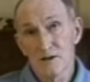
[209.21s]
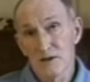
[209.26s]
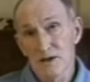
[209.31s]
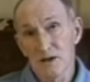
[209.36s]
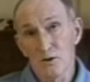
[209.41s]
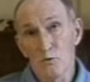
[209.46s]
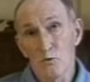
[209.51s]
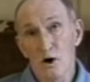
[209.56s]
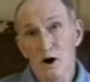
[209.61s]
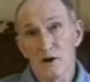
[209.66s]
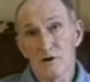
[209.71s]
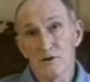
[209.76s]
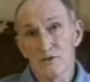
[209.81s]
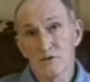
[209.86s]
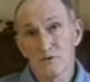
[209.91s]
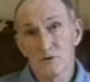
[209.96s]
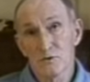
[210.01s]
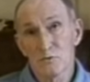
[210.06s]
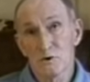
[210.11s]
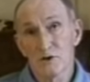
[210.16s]
Any water
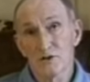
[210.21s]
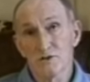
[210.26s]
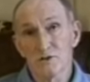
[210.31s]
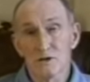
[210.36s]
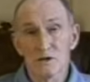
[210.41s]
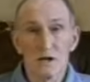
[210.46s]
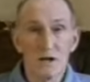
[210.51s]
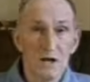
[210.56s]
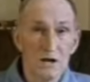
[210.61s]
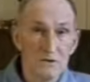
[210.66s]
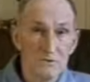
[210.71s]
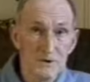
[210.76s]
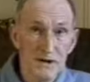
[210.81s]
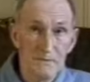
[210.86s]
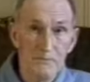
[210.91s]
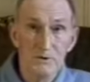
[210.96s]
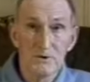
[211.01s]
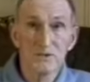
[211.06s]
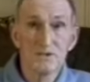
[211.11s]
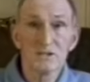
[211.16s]
that there was, you could
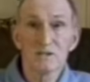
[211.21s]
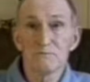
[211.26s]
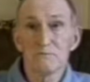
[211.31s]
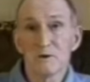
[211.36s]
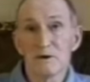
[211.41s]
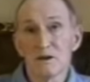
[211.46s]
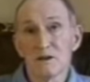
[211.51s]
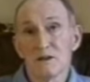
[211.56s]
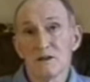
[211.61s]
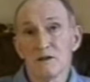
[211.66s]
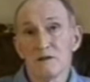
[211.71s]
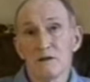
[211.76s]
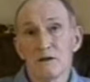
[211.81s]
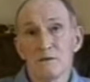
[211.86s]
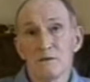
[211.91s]
drop one of these pills